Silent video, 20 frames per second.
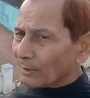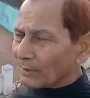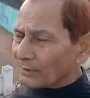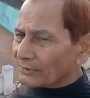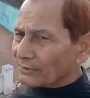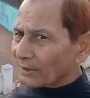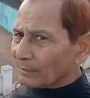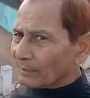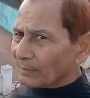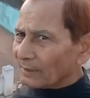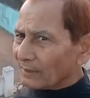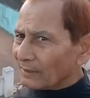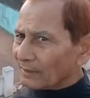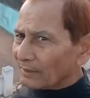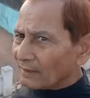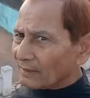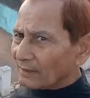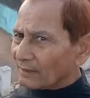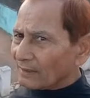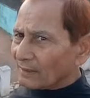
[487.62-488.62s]

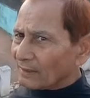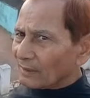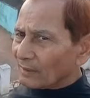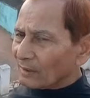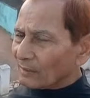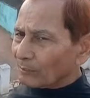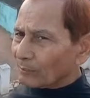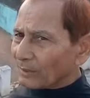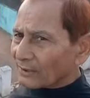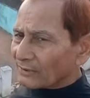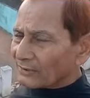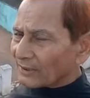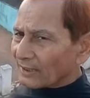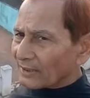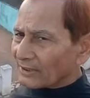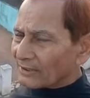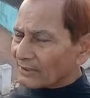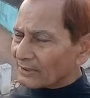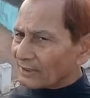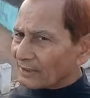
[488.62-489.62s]
Persevere,
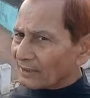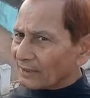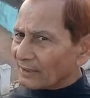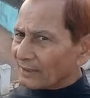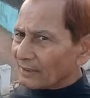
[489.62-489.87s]
persist,